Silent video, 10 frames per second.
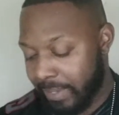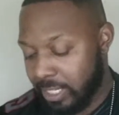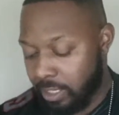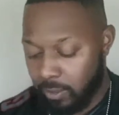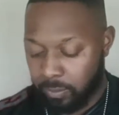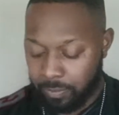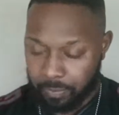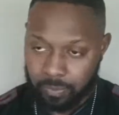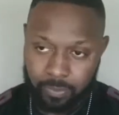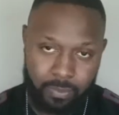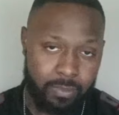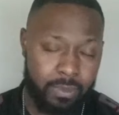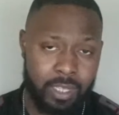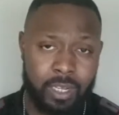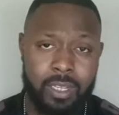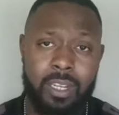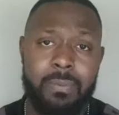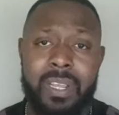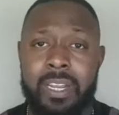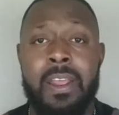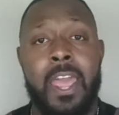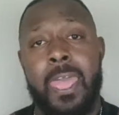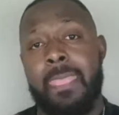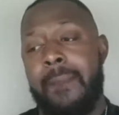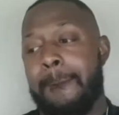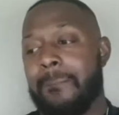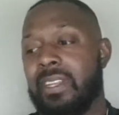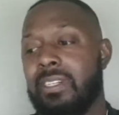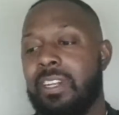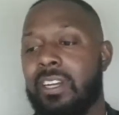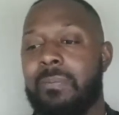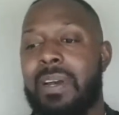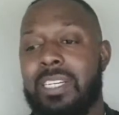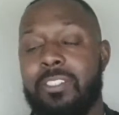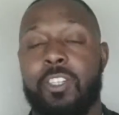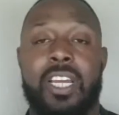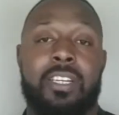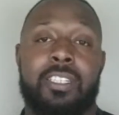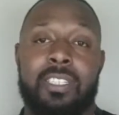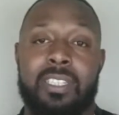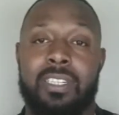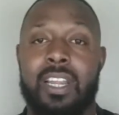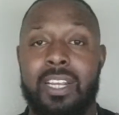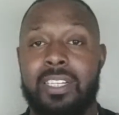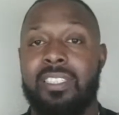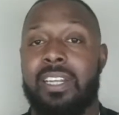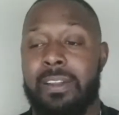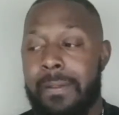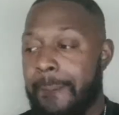So, look, man, let's talk about strategy. Like I say,